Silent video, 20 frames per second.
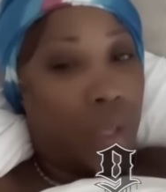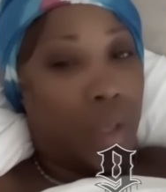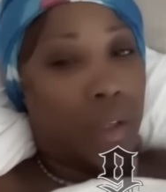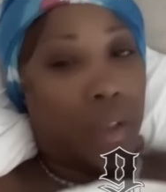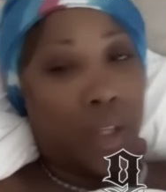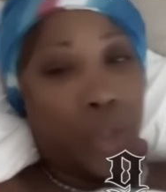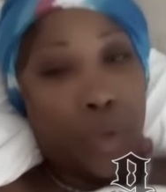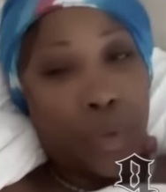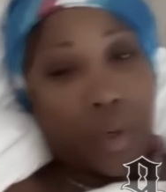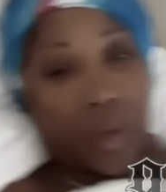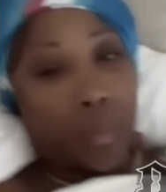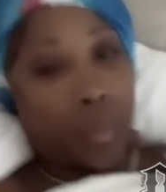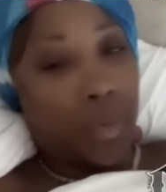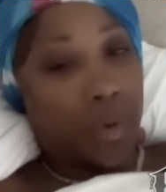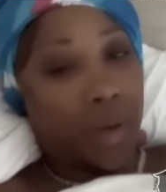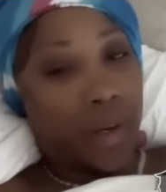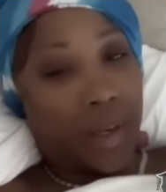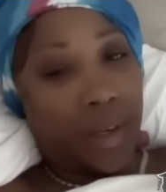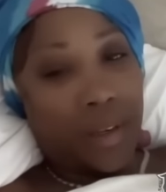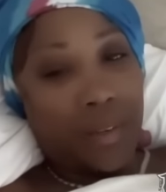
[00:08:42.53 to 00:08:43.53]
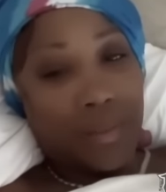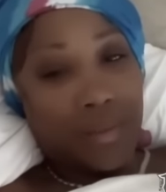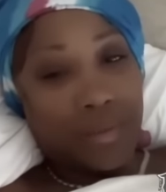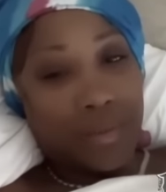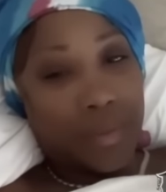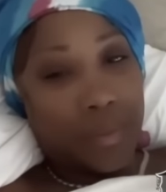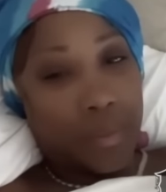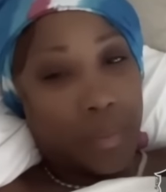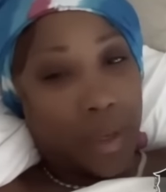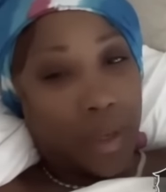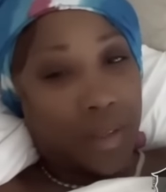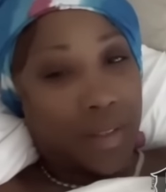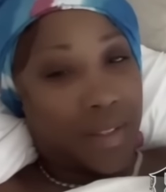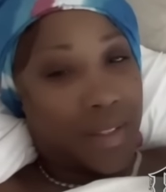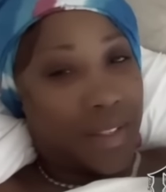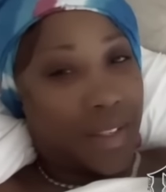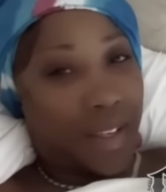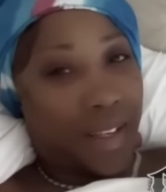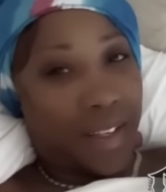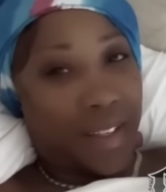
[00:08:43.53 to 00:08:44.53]
you is included, Bree. I'm
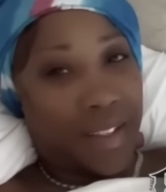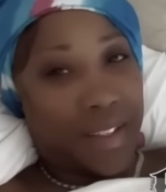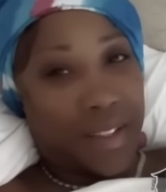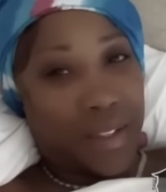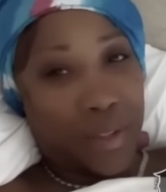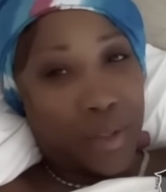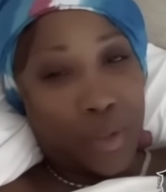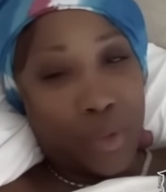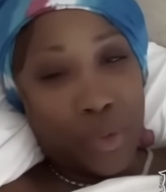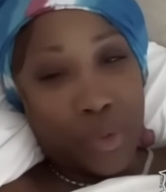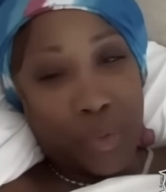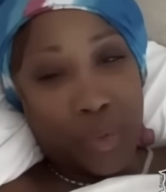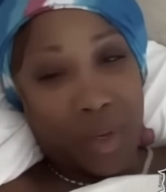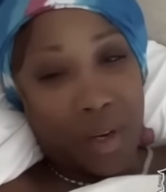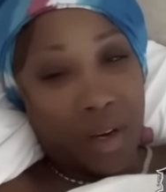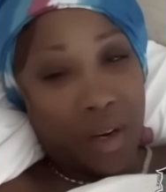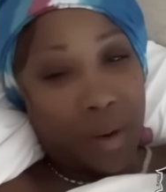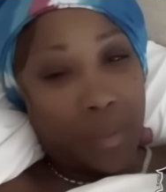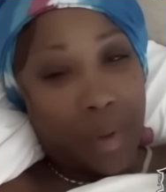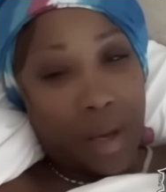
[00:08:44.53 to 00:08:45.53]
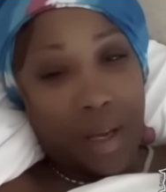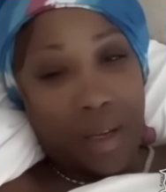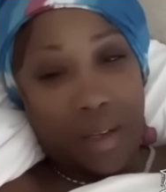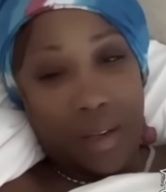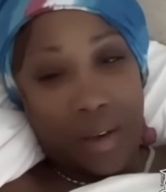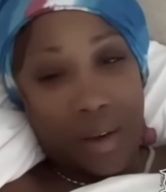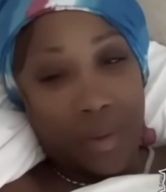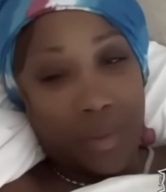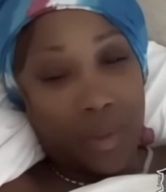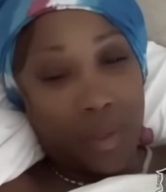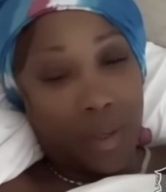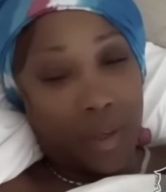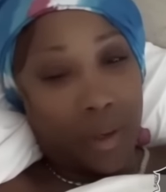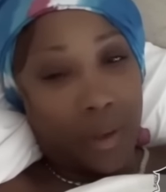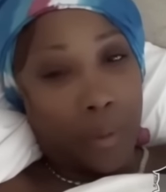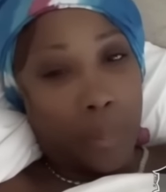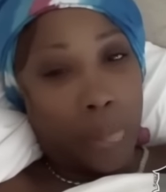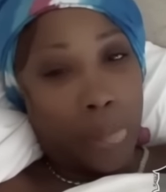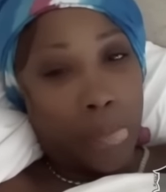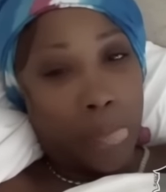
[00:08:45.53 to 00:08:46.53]
about to say this to you and everybody on
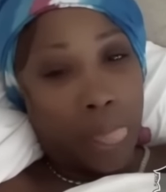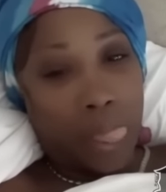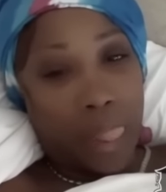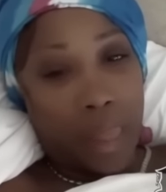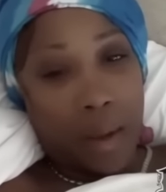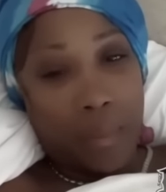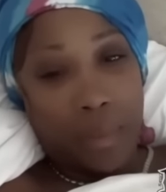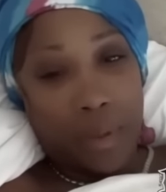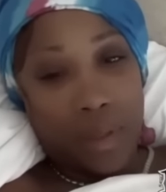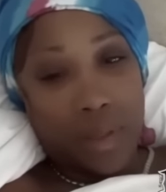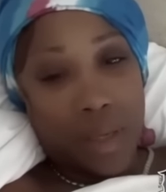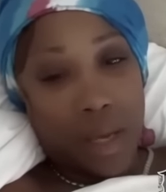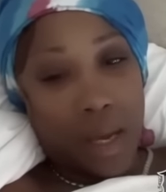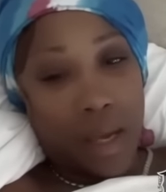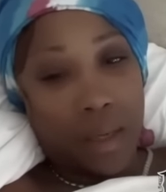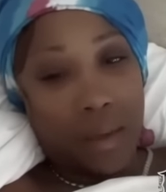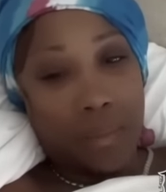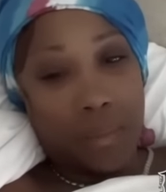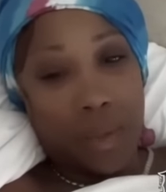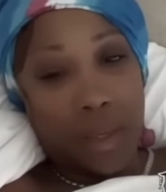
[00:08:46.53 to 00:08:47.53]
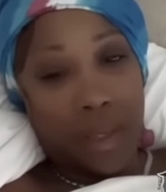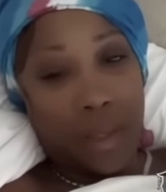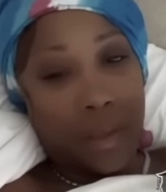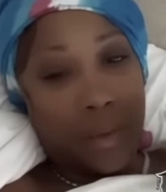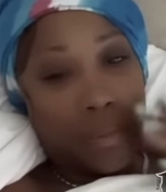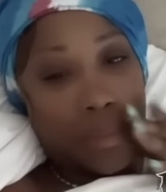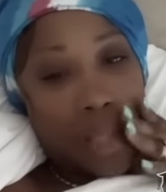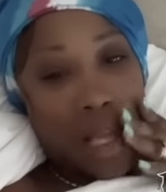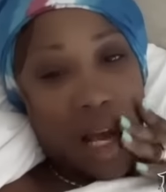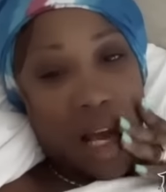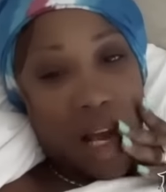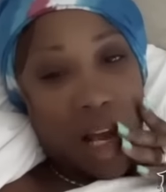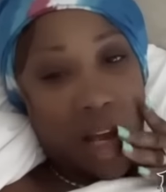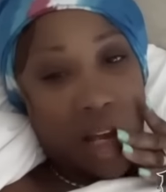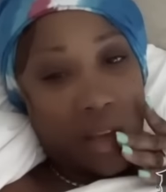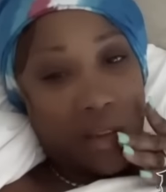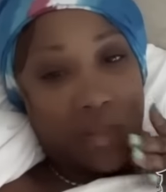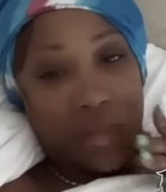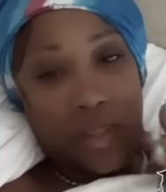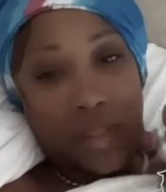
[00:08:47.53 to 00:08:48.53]
here that be tagging me in them
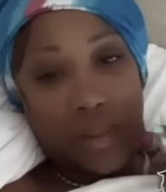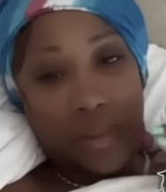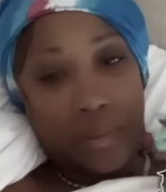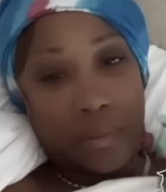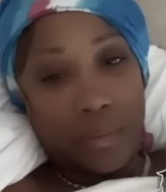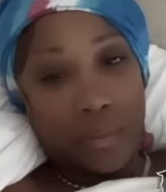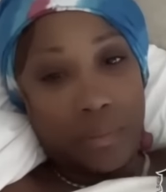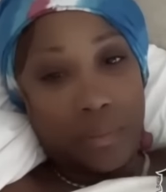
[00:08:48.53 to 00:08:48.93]
lives.